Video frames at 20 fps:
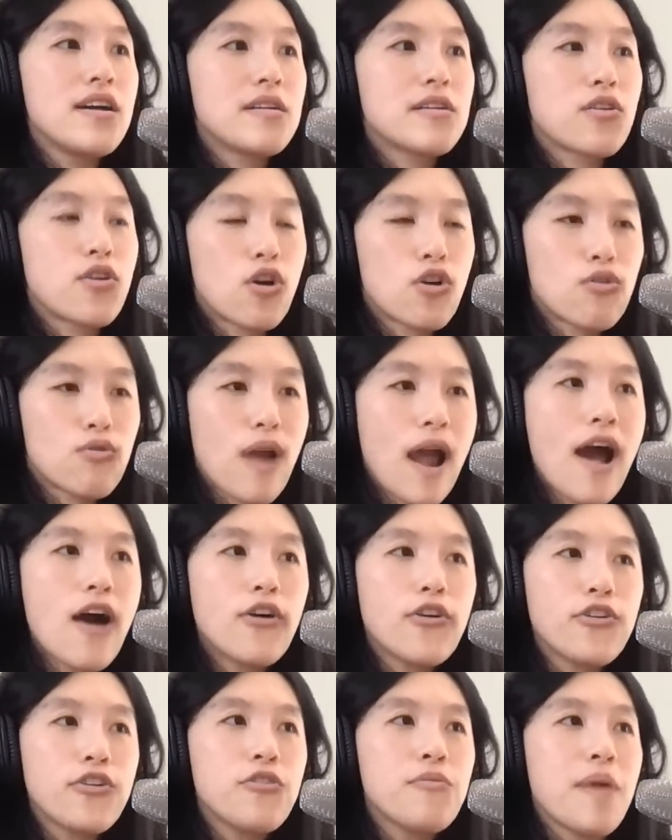
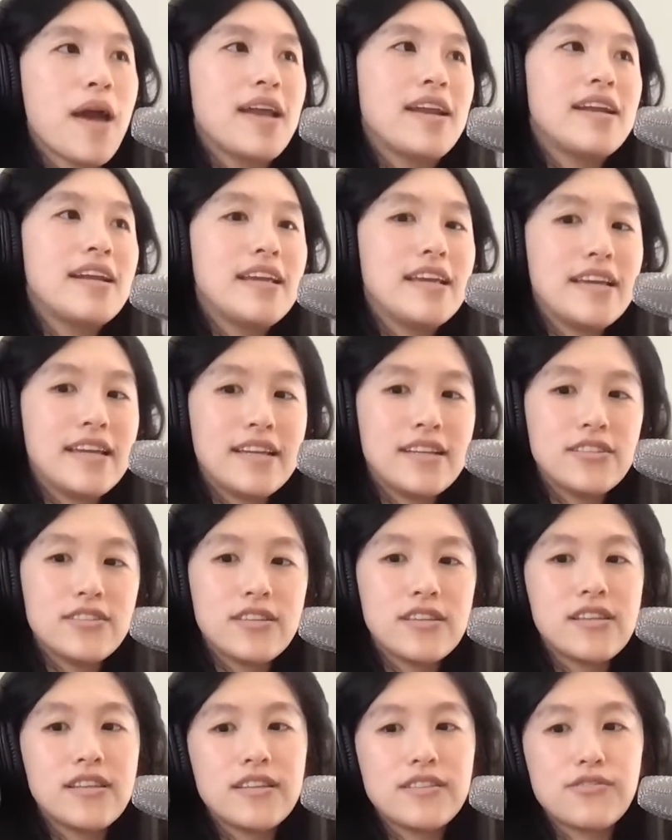corral humanity
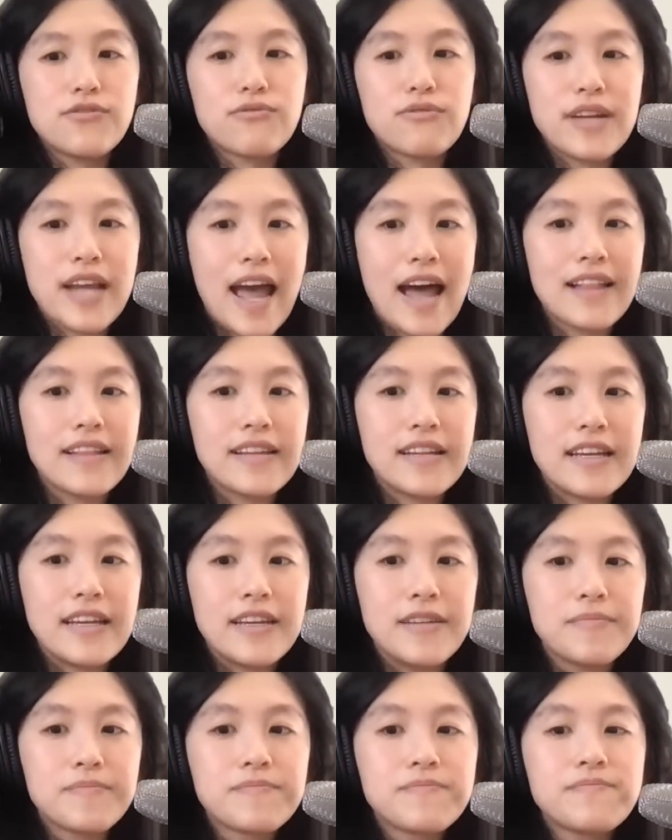into this
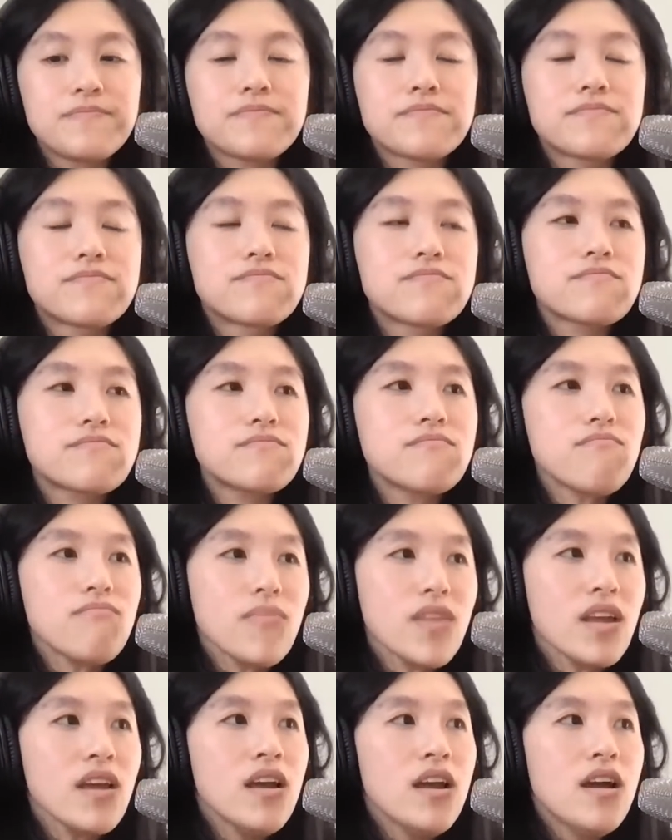reality
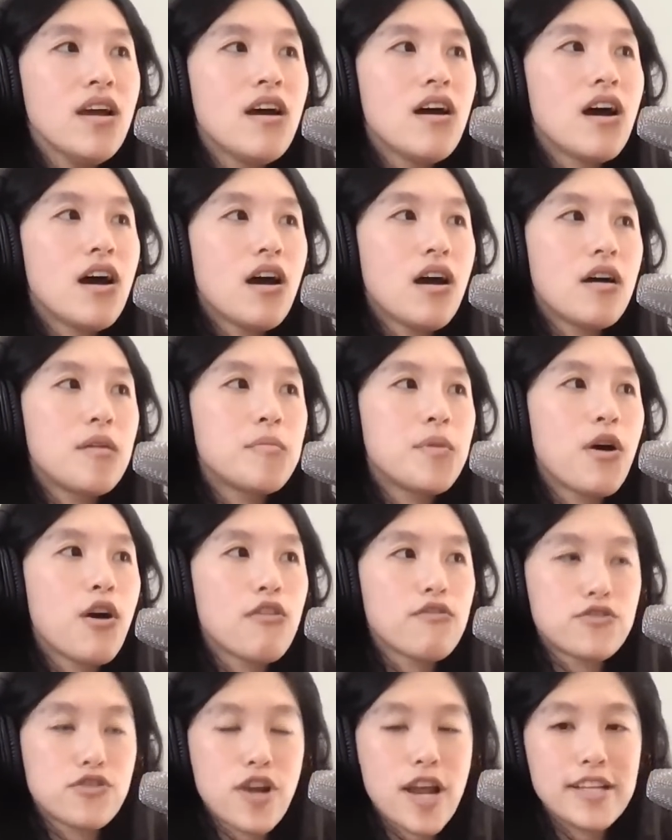
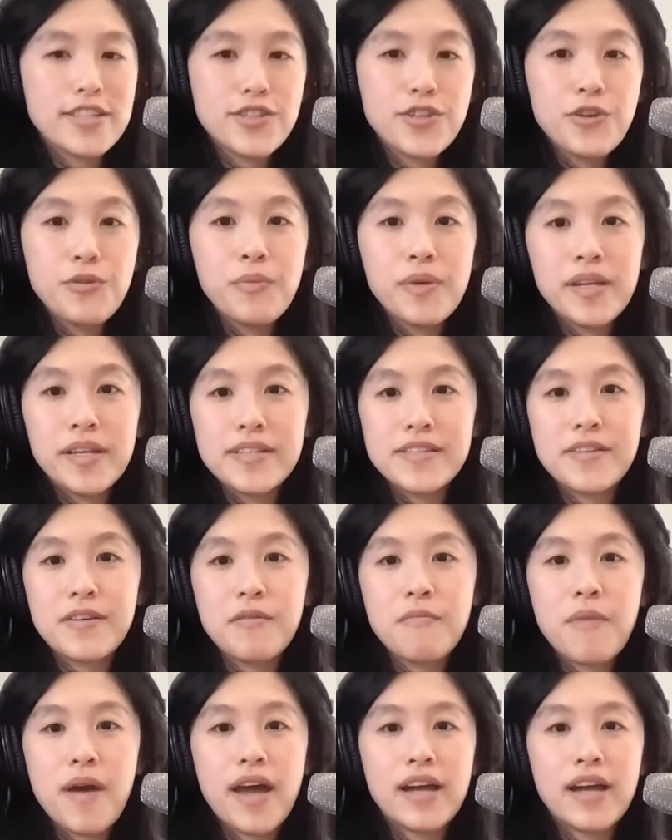of transhumanism